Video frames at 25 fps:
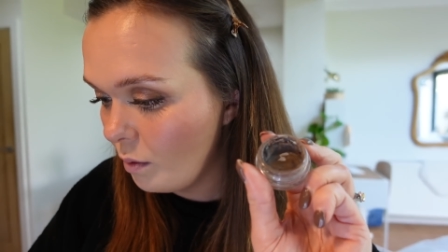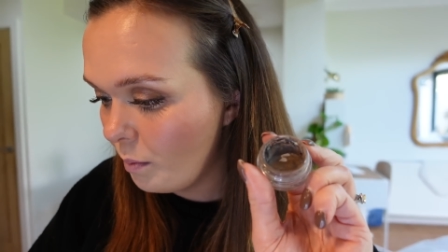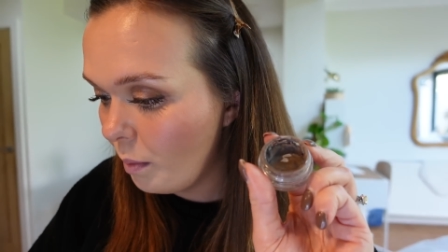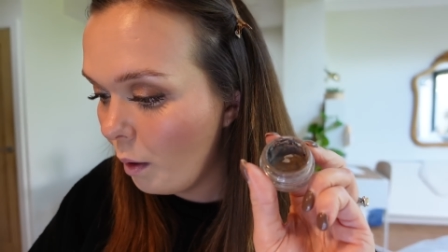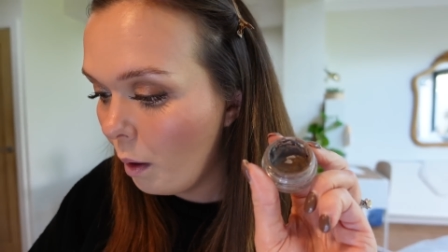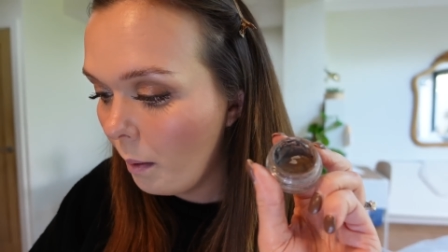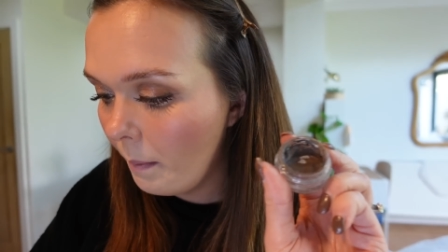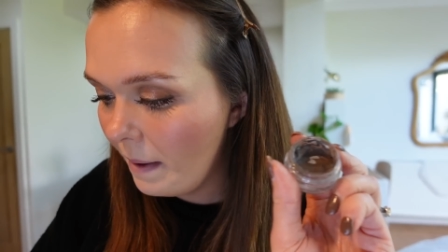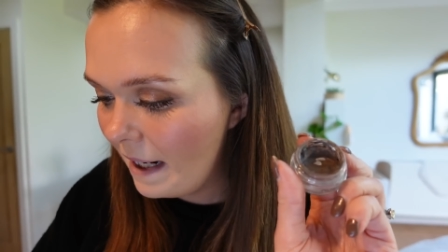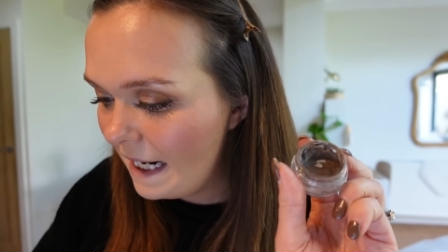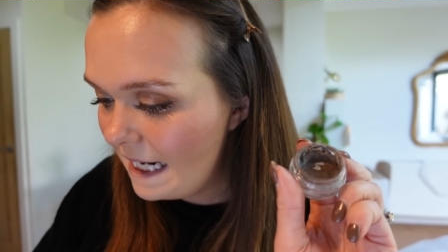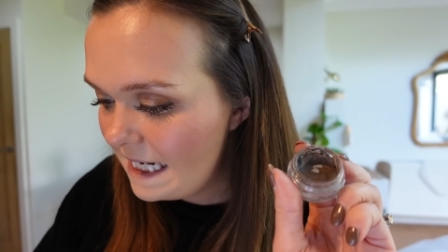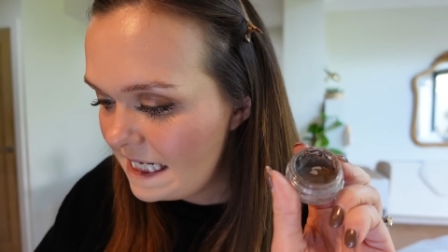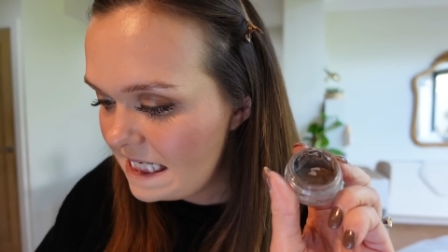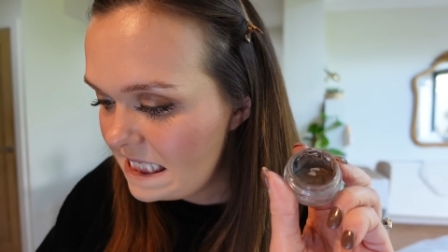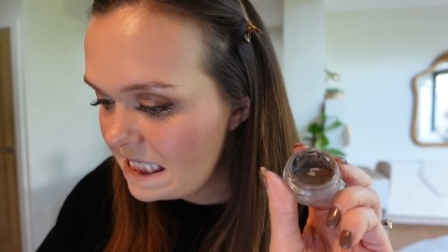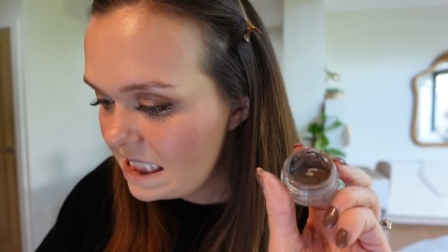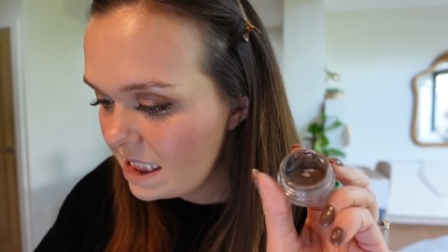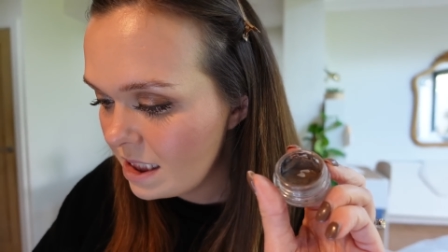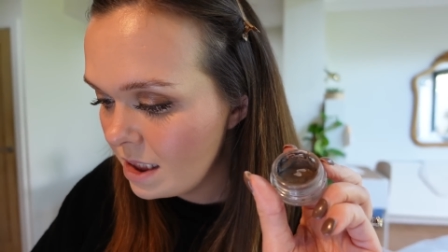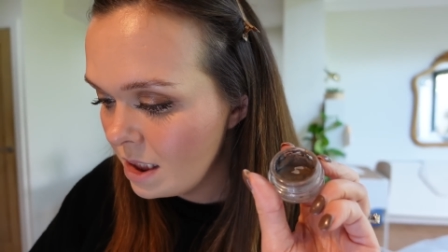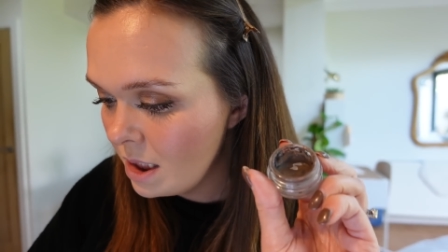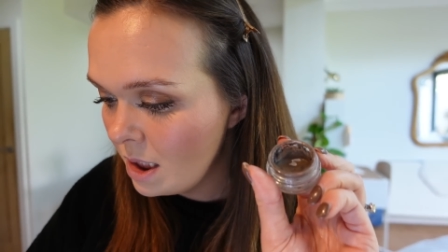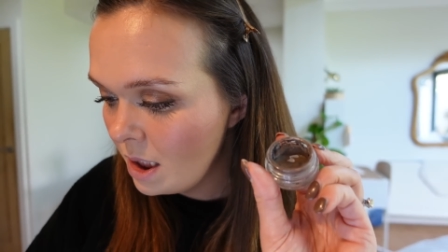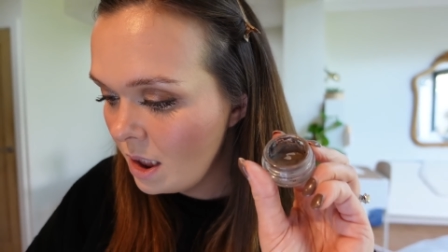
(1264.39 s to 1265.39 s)
Pomade,
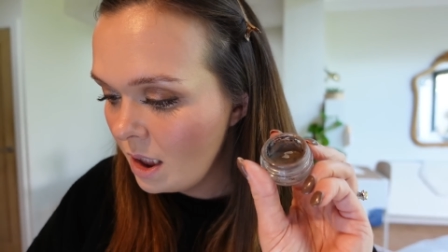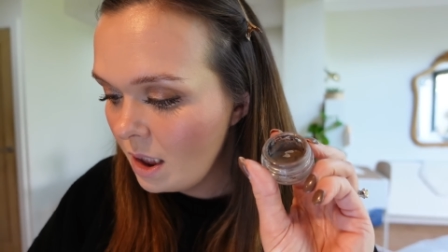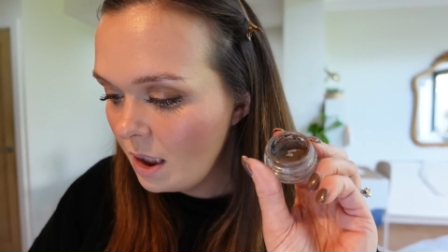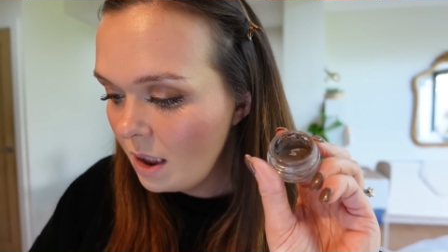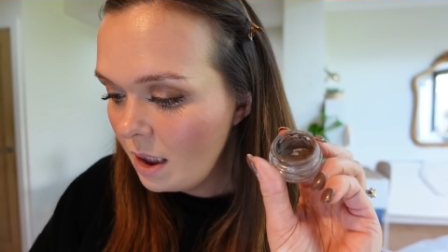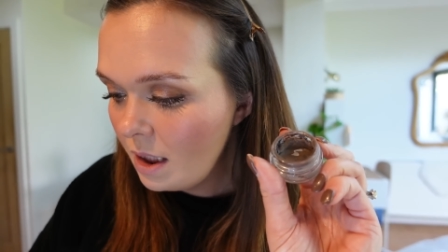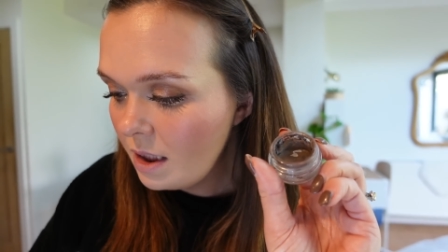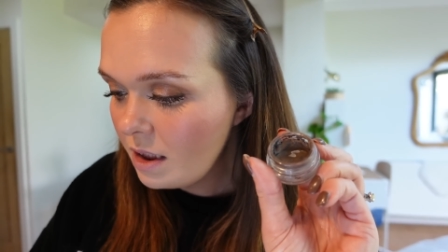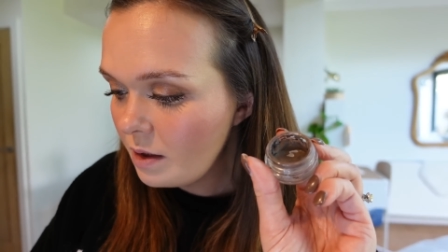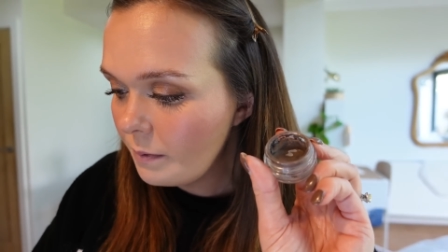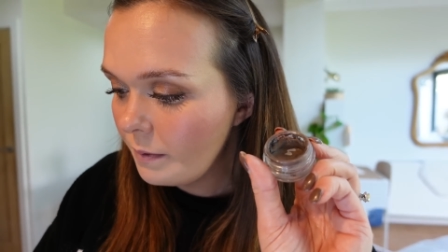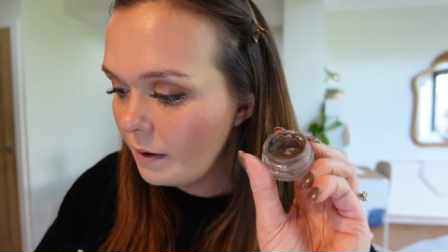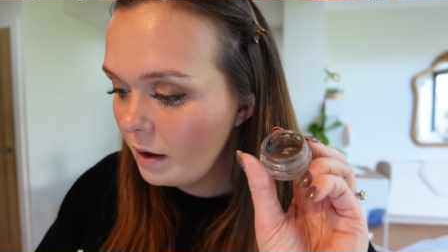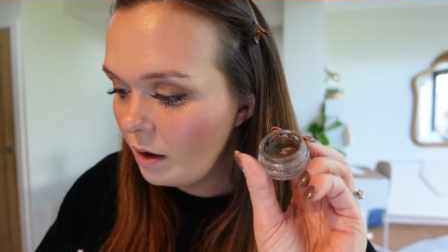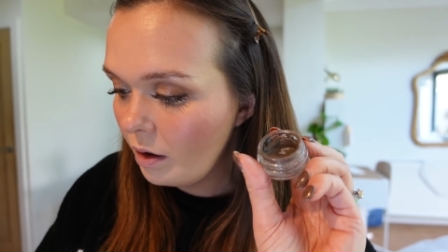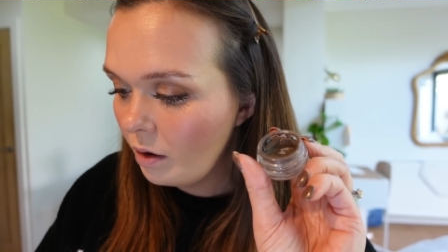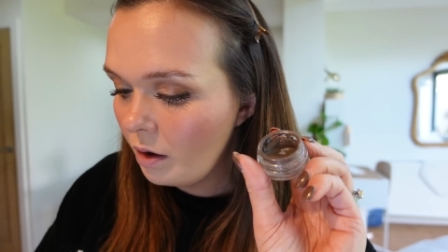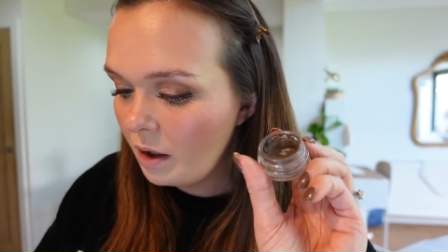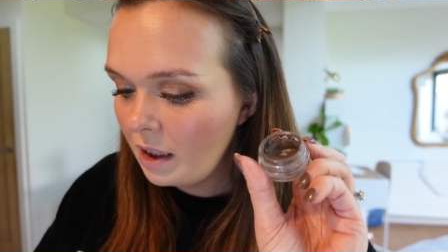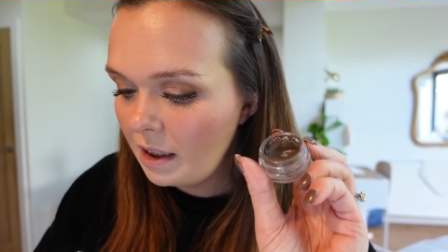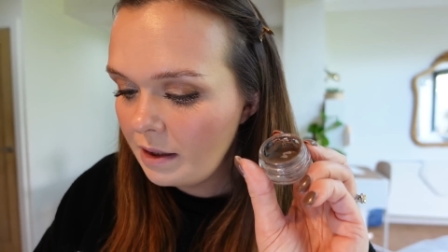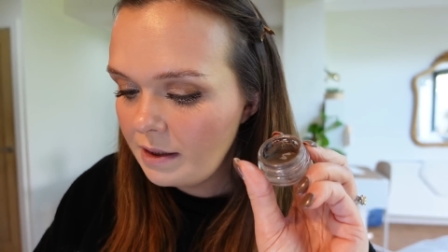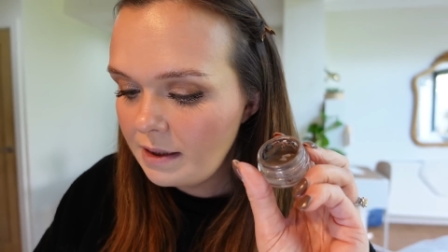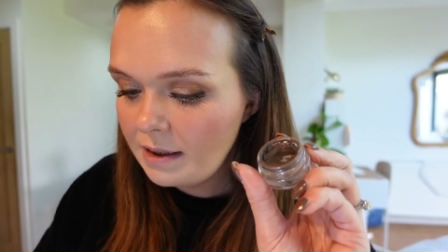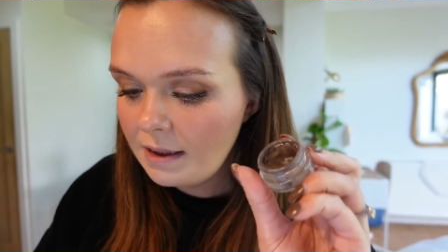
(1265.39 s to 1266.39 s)
depending on
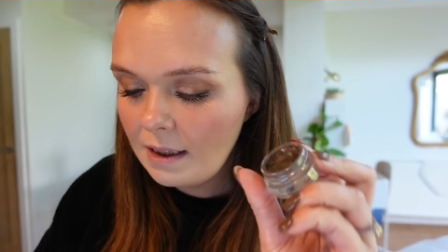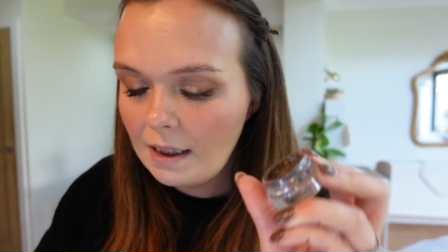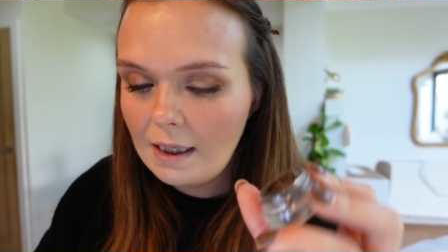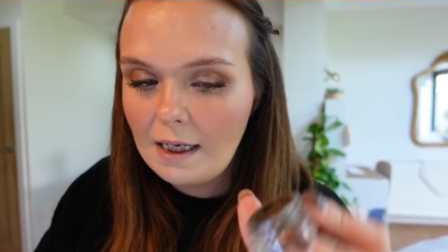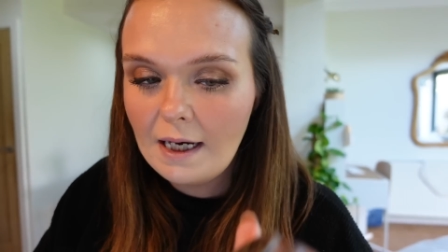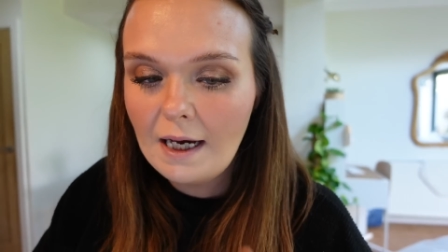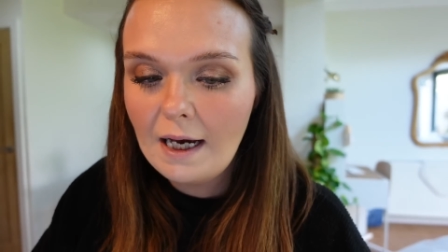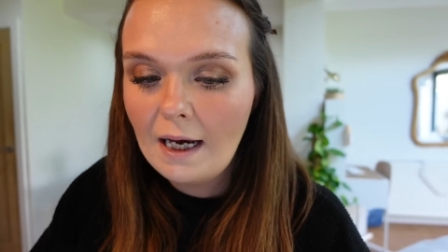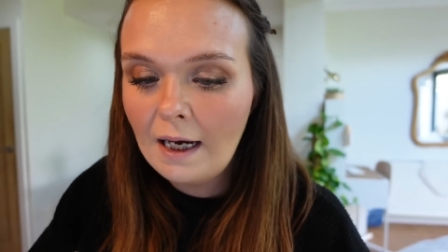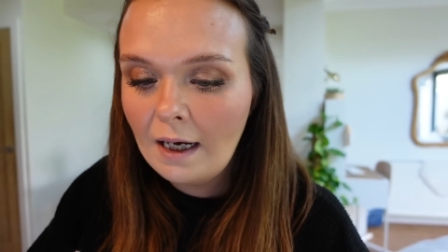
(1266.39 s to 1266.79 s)
how you say it.